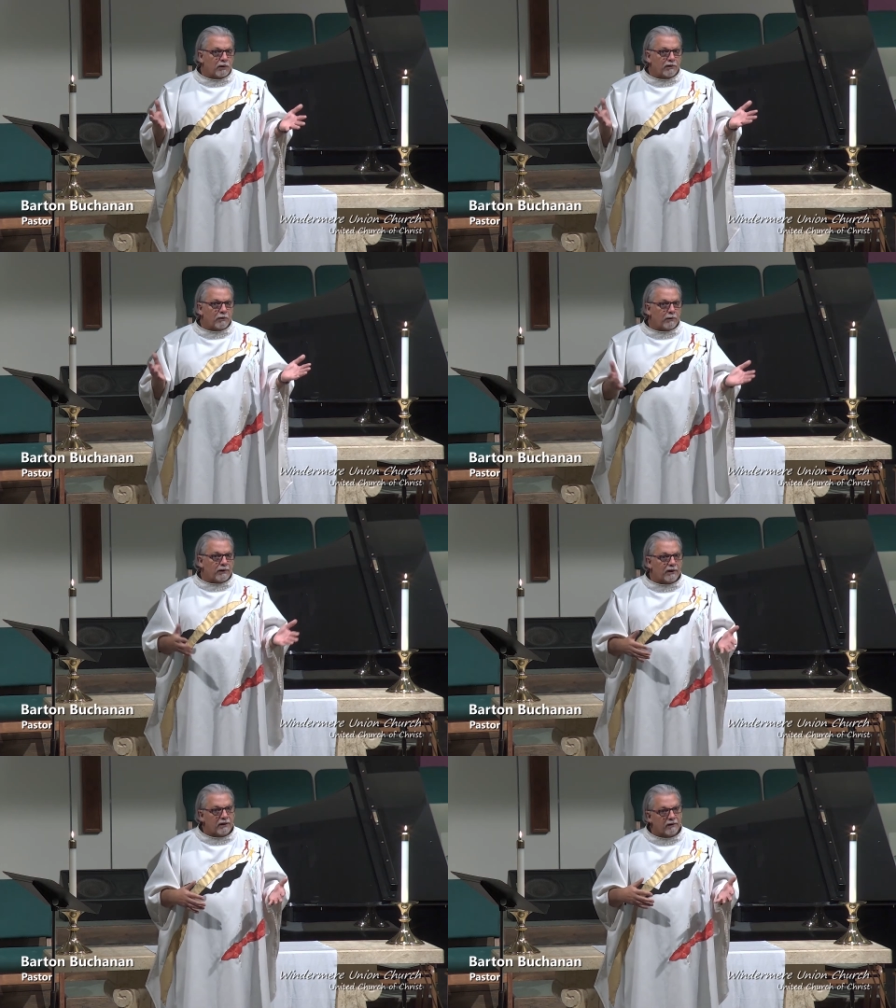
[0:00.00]
you wouldn't
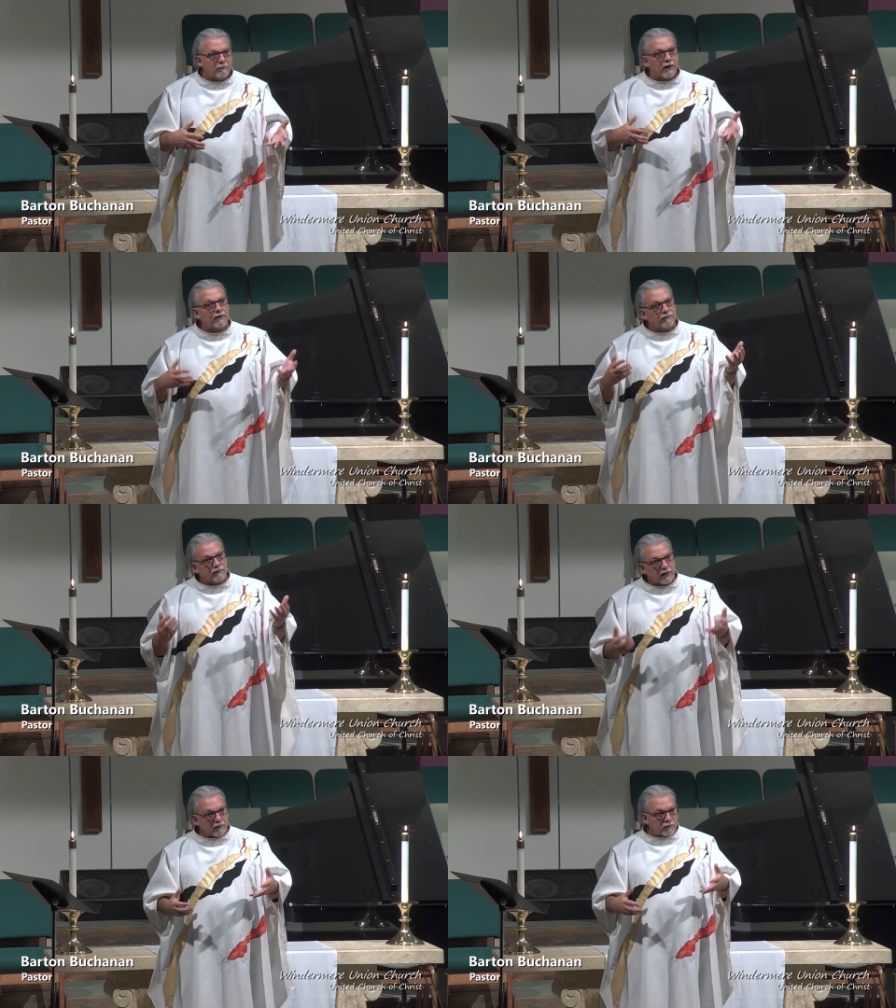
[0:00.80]
need to buy the
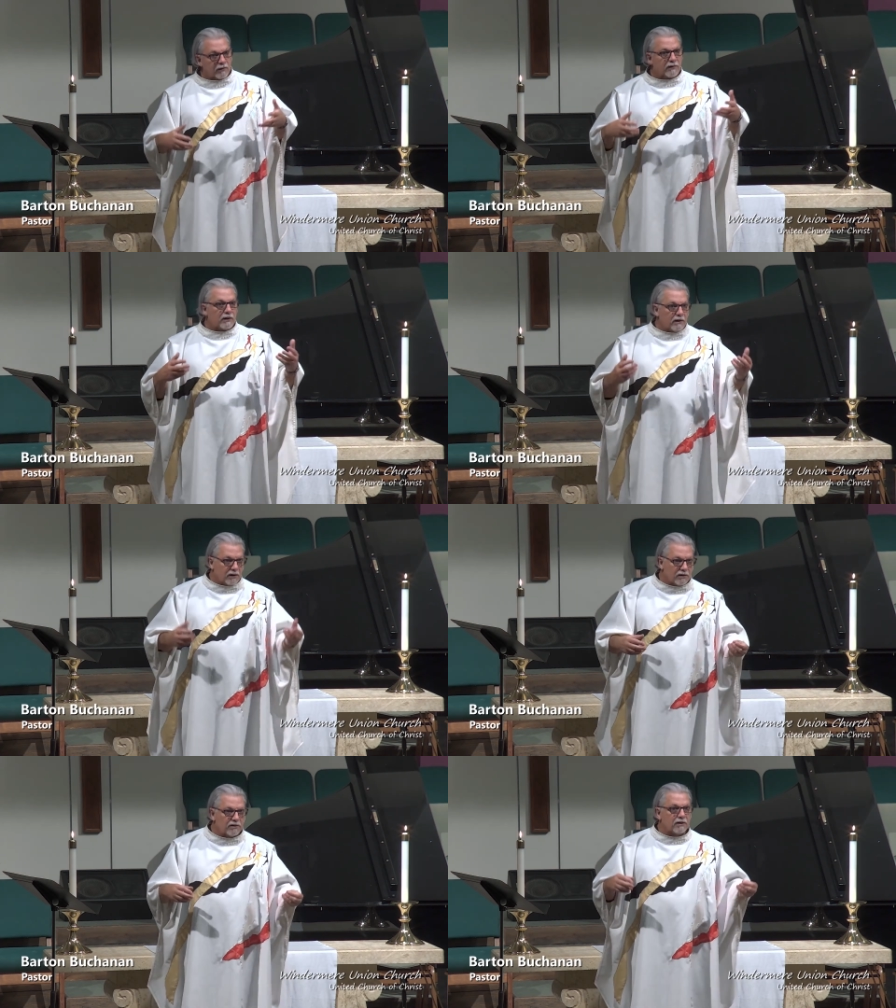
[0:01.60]
flour and the
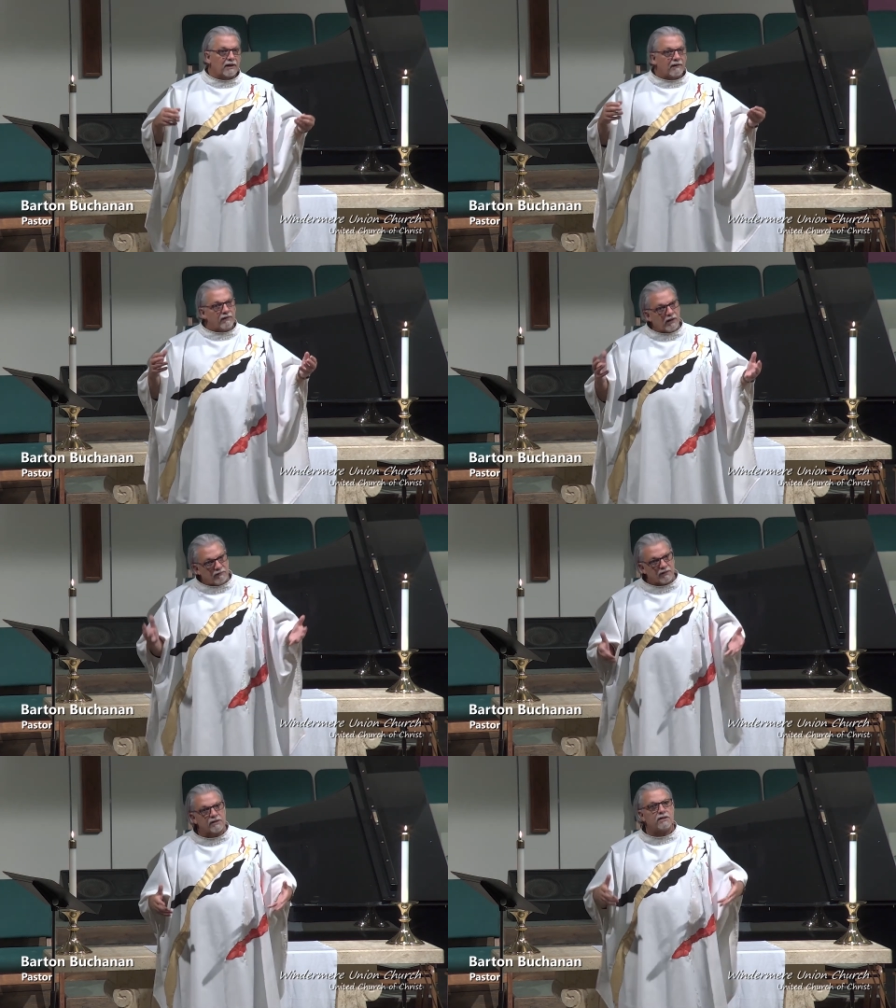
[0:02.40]
yeast and have the
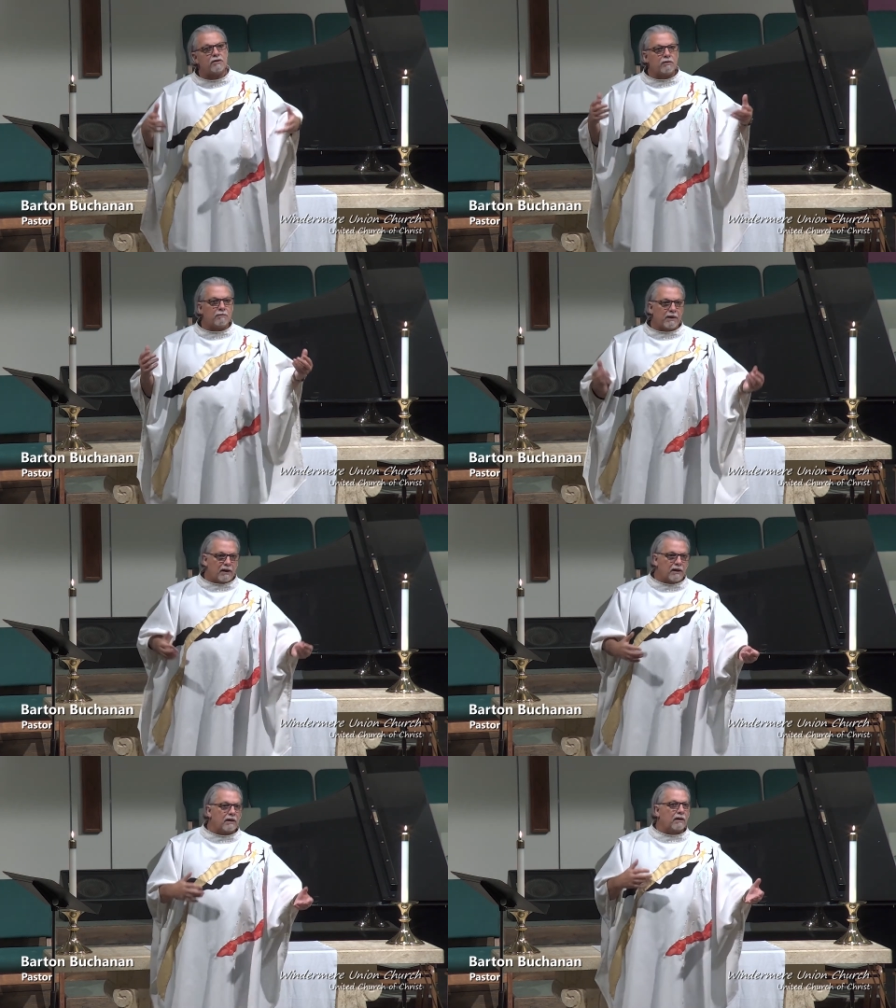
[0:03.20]
ovens and do the
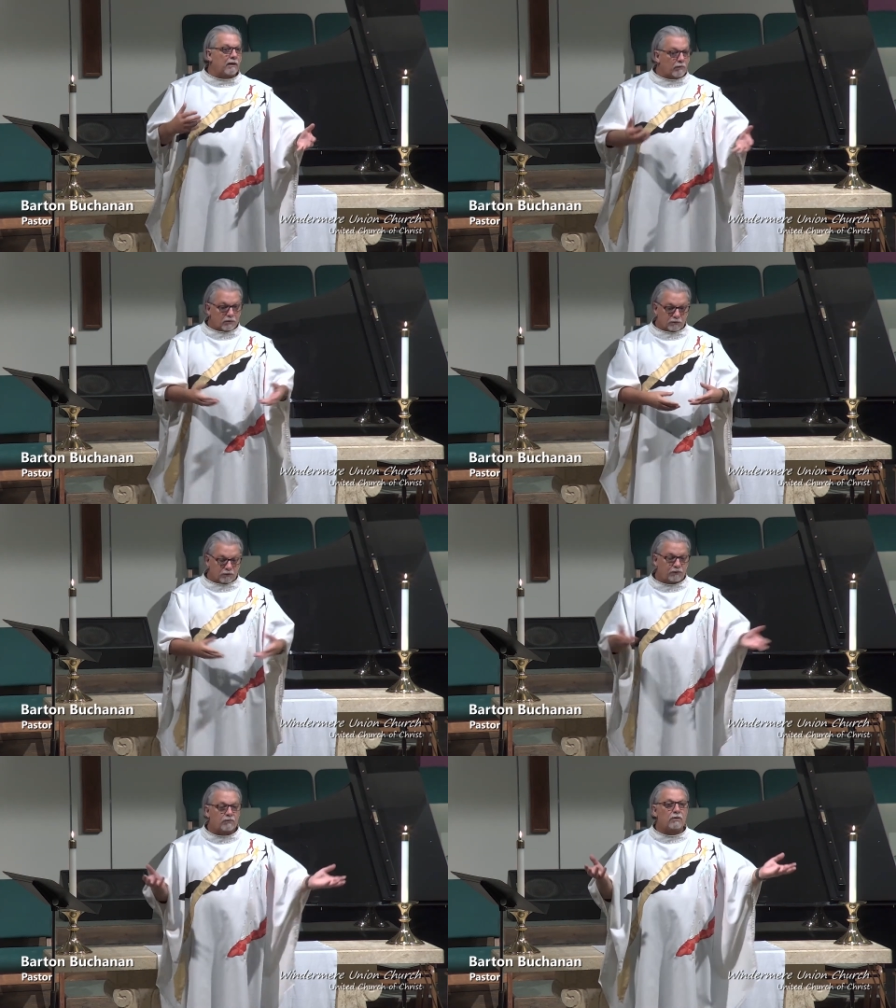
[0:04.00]
baking and the labor. You
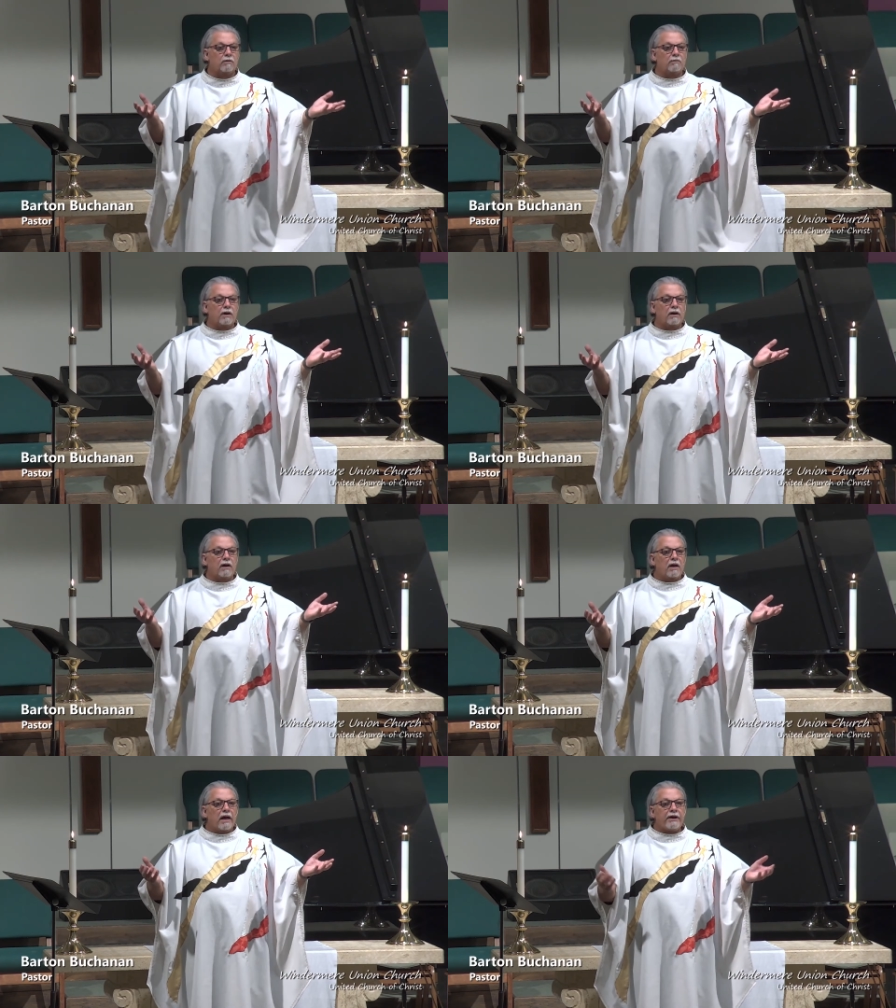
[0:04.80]
turn bread,
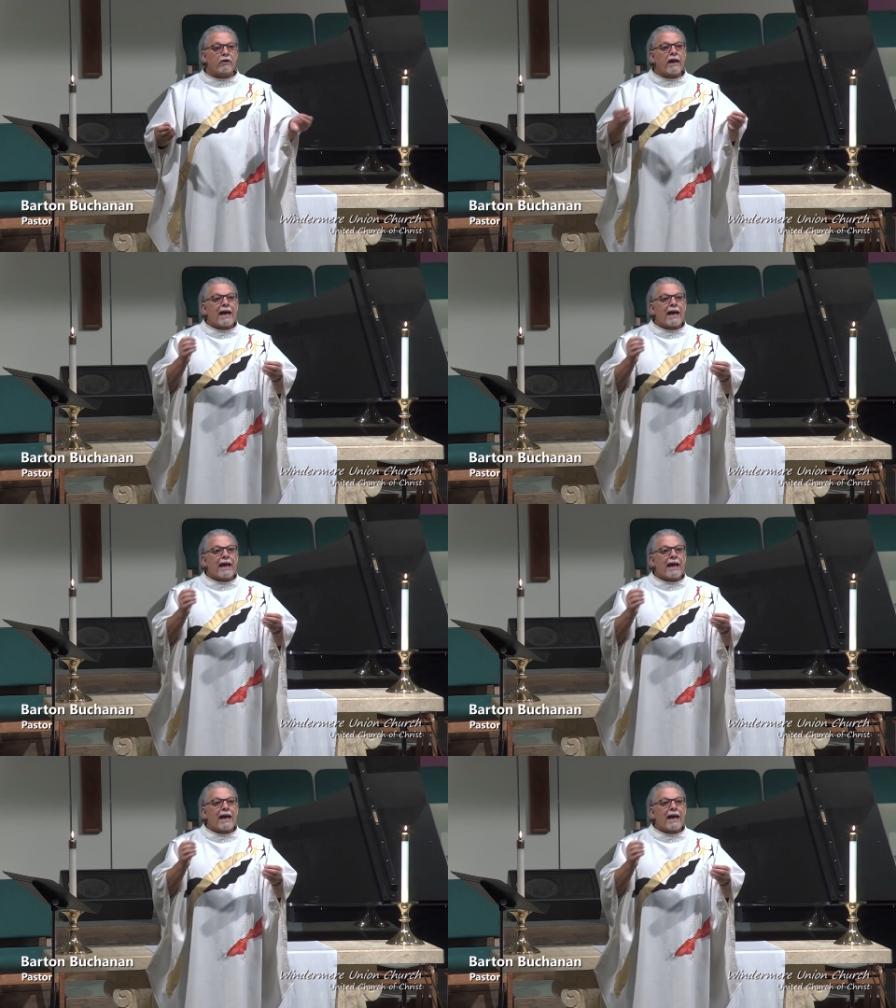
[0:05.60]
you know.